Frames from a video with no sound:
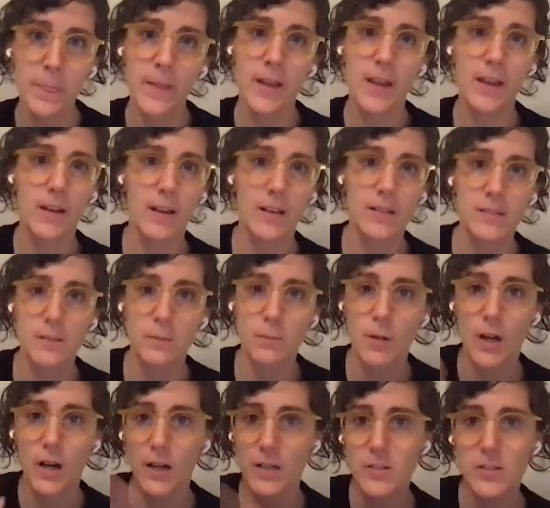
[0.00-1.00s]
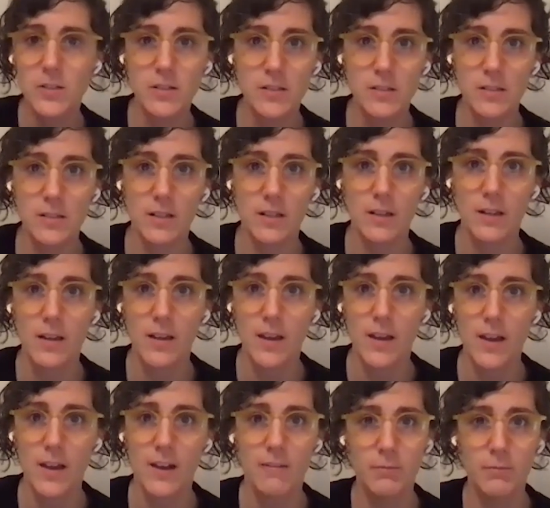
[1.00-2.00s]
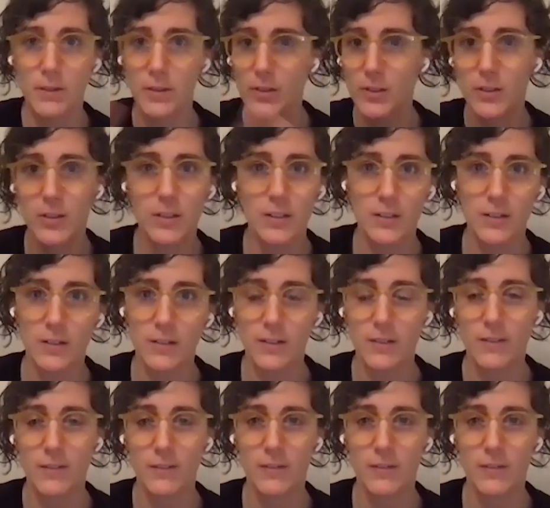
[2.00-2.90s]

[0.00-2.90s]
And I subconsciously have been looking